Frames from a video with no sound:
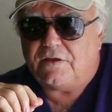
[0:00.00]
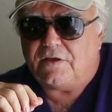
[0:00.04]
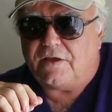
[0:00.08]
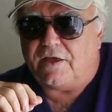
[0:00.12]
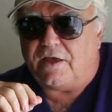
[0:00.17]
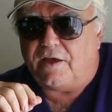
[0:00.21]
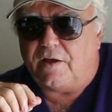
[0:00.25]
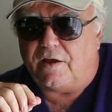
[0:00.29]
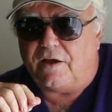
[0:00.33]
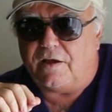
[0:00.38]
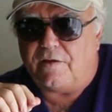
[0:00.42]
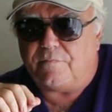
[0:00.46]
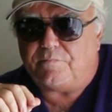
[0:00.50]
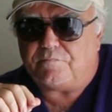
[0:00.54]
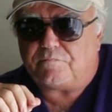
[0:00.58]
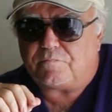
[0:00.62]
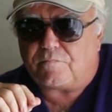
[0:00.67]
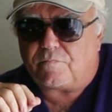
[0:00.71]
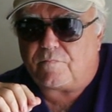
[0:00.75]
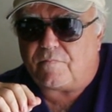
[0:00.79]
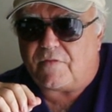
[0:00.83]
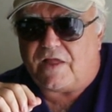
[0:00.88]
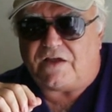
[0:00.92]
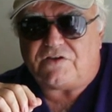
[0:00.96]

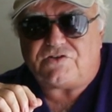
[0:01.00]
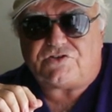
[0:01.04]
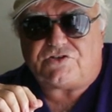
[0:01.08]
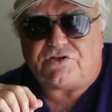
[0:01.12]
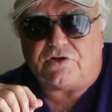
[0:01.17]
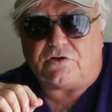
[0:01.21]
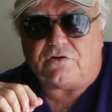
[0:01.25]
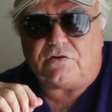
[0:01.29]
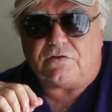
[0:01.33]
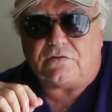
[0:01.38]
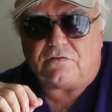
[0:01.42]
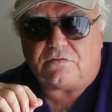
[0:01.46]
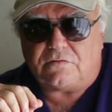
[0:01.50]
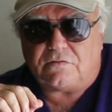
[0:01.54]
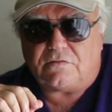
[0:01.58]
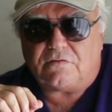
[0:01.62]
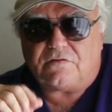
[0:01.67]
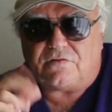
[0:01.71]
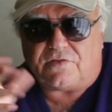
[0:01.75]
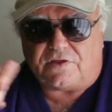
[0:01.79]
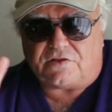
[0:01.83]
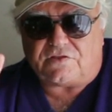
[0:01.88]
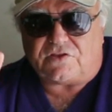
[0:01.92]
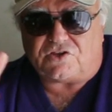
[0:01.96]
I still
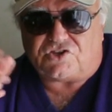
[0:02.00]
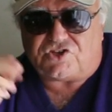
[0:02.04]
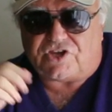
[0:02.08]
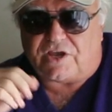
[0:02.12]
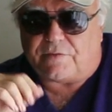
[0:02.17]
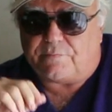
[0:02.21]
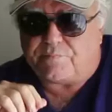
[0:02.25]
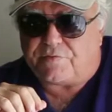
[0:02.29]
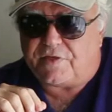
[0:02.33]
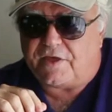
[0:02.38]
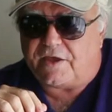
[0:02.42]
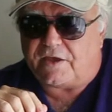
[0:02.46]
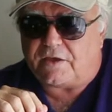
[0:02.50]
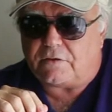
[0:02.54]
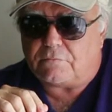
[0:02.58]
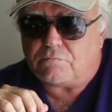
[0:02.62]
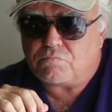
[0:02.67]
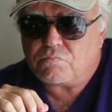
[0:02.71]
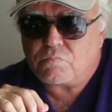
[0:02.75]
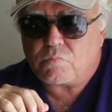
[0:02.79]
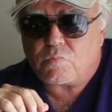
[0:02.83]
think the same thing,